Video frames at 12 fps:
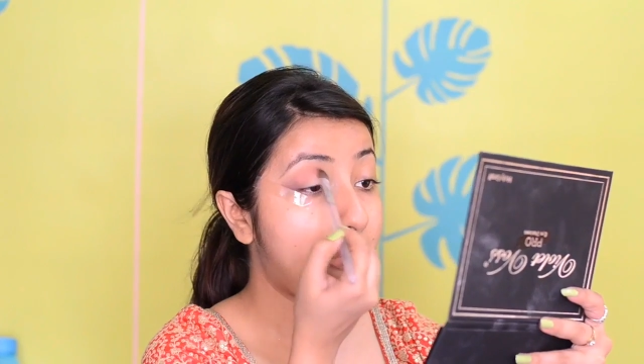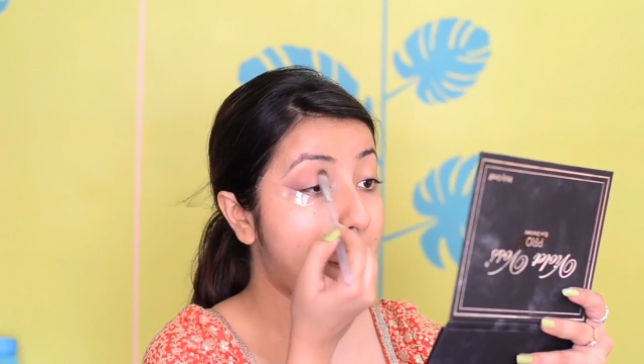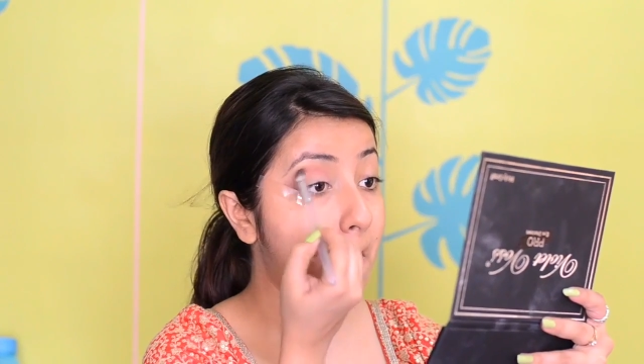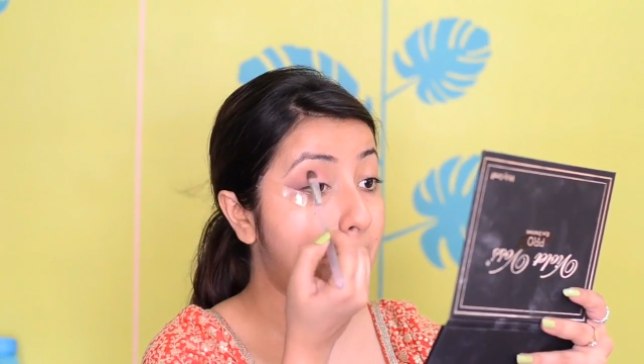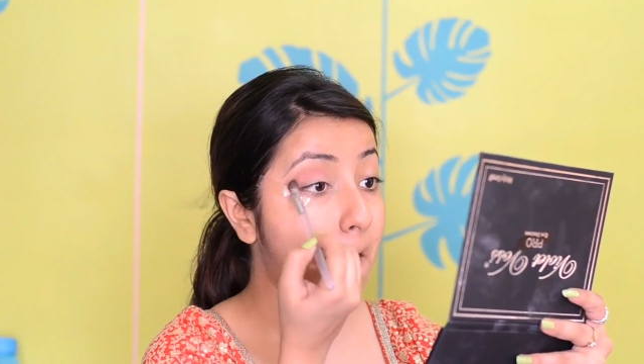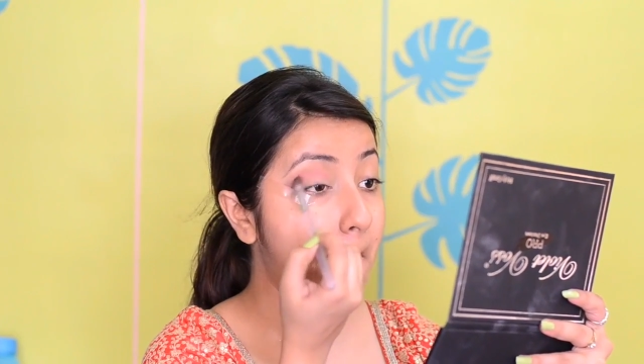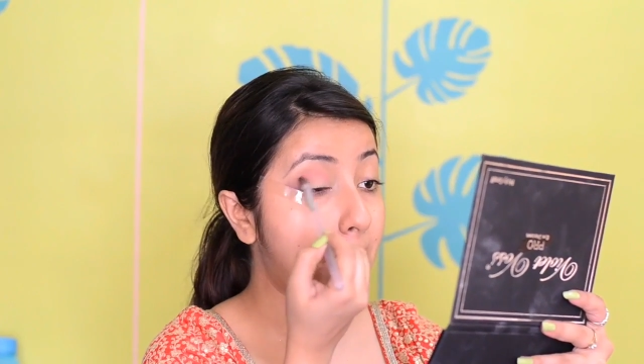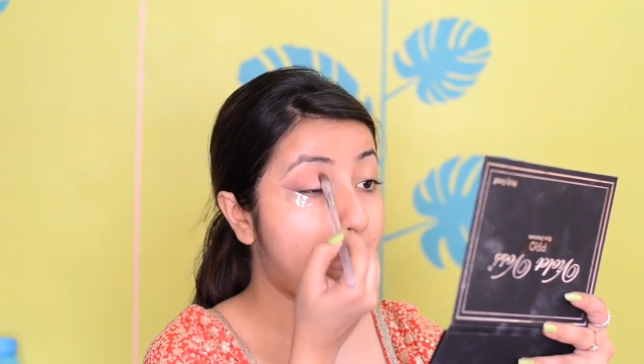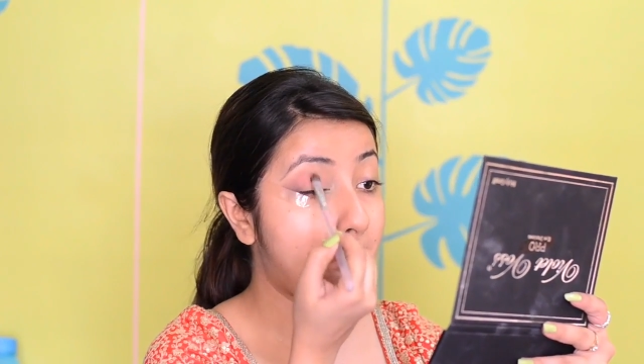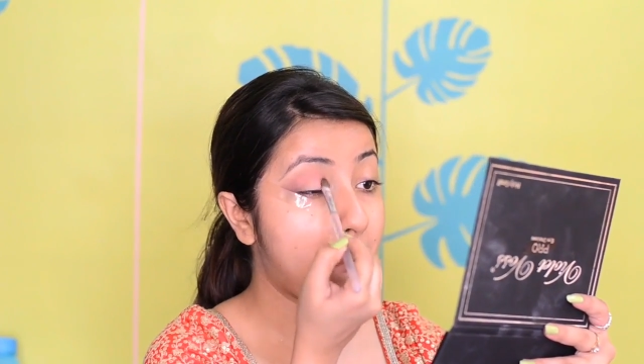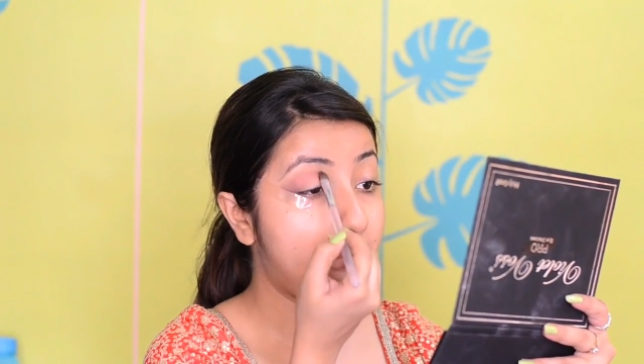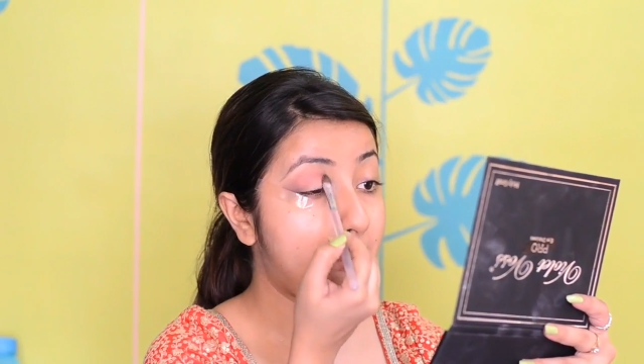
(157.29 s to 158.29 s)
going to list
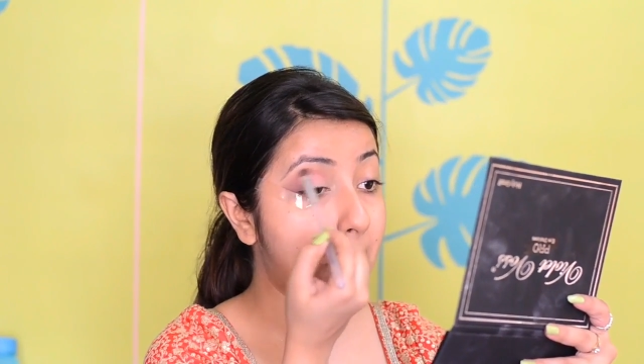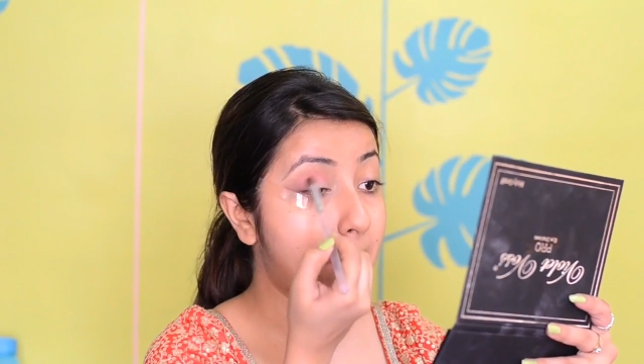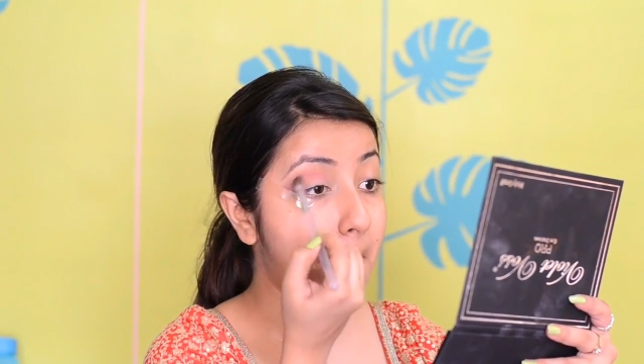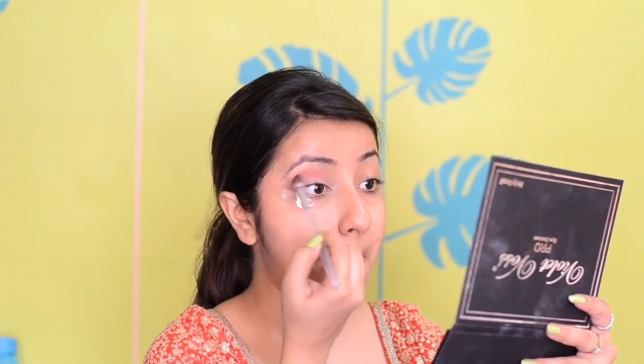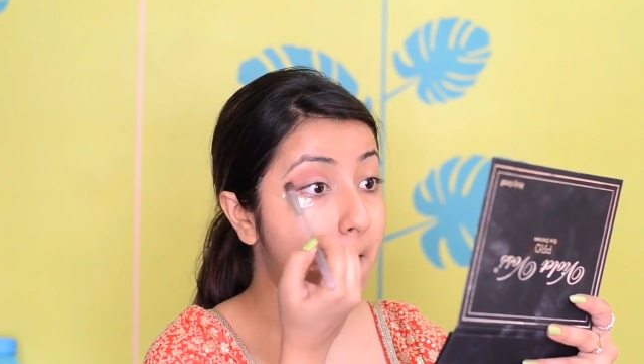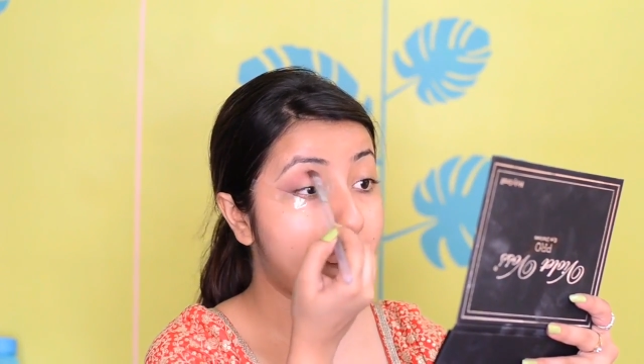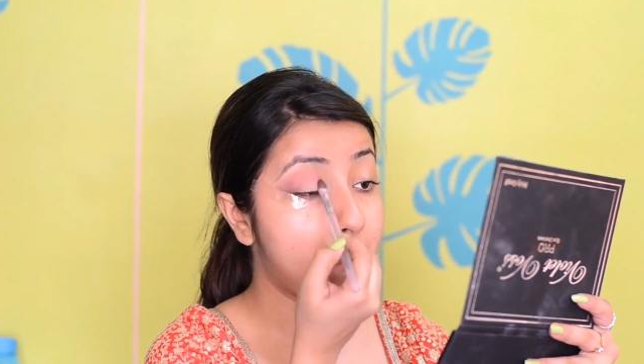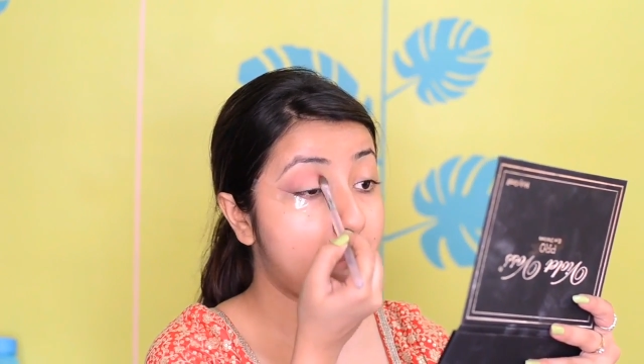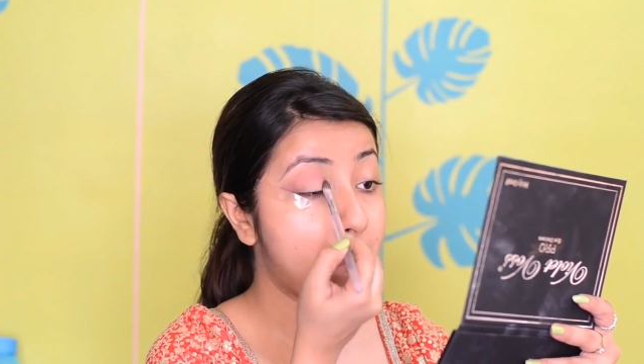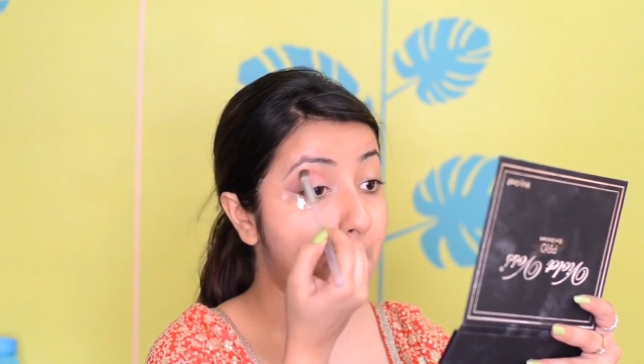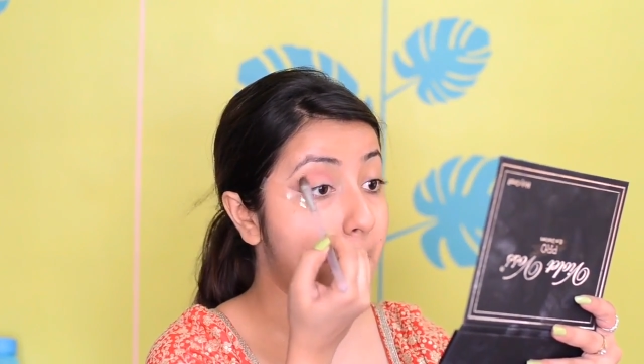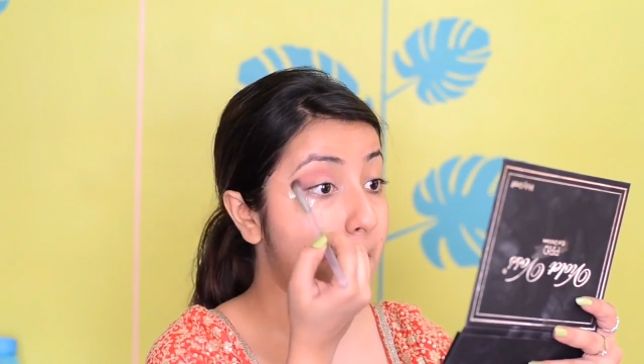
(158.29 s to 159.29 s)
the
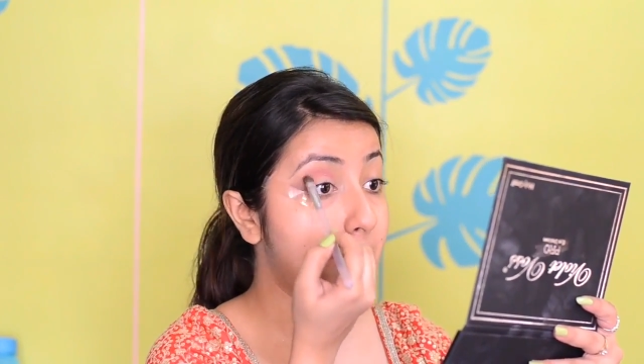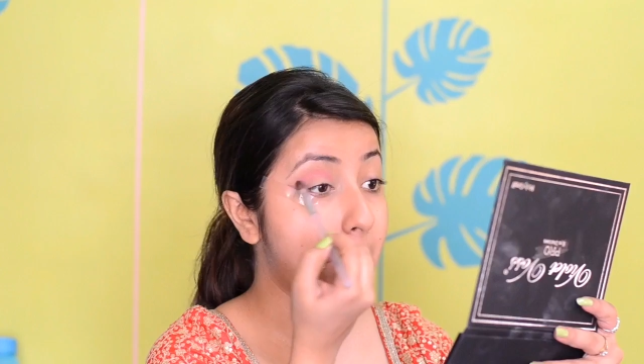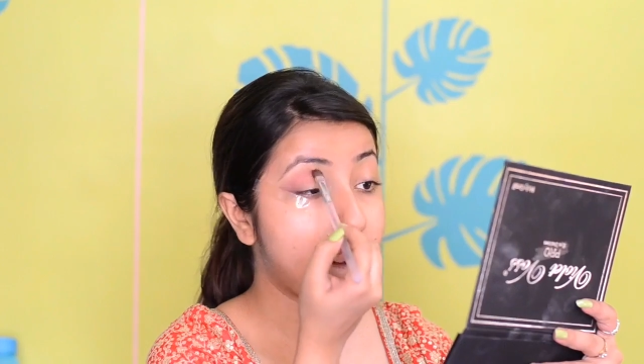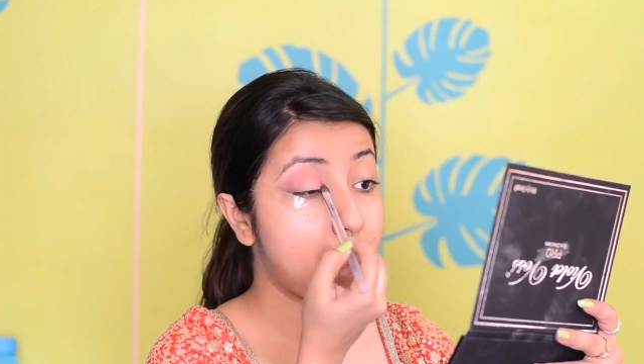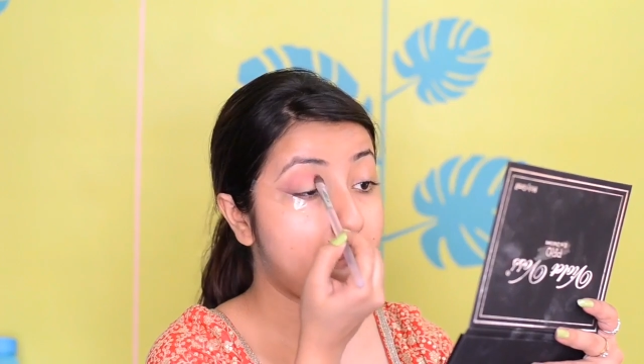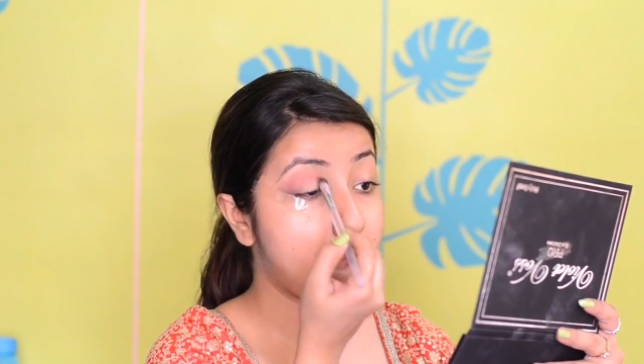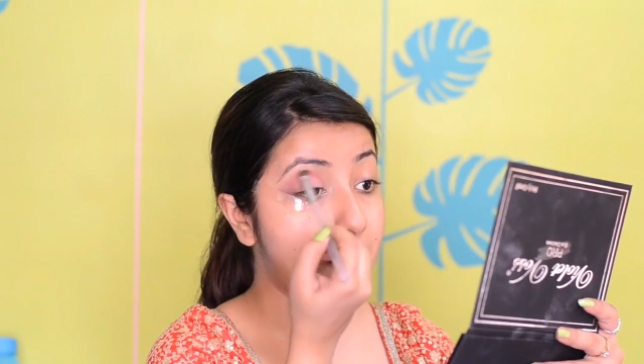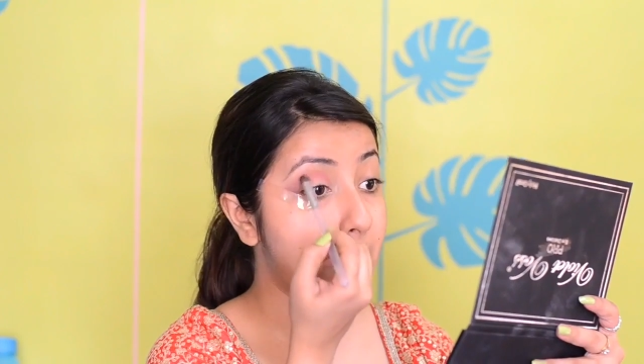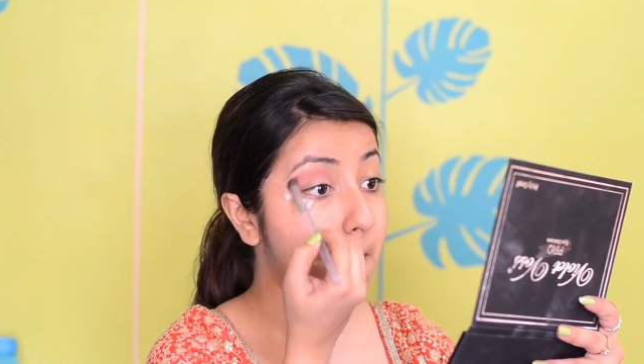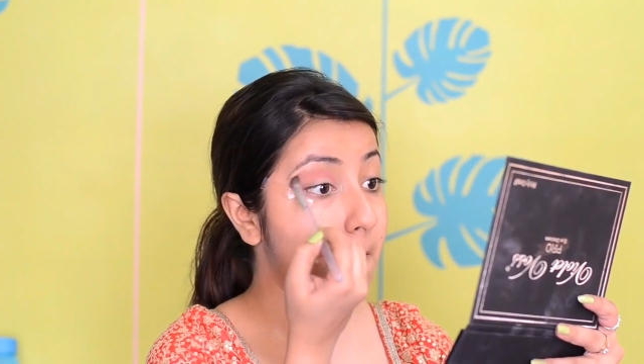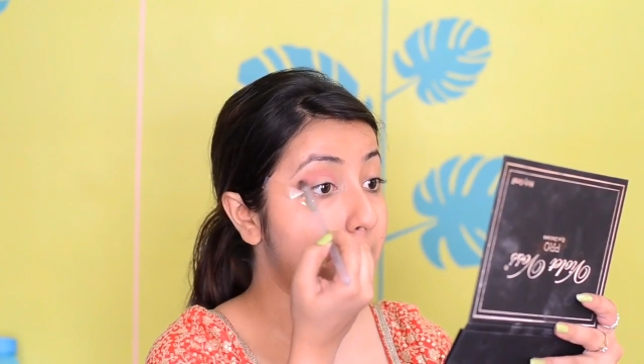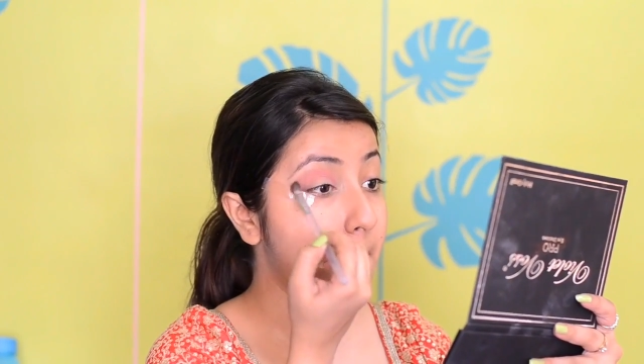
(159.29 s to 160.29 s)
shades in the bottom bar
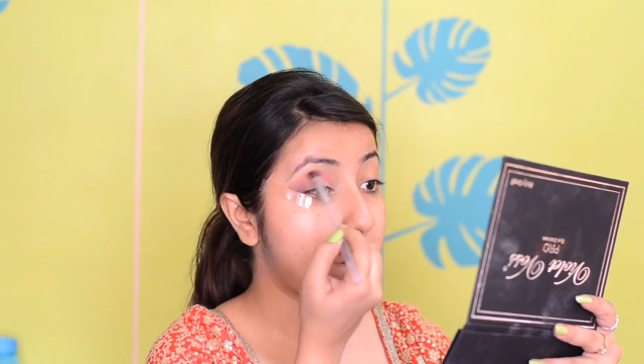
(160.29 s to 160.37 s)
below.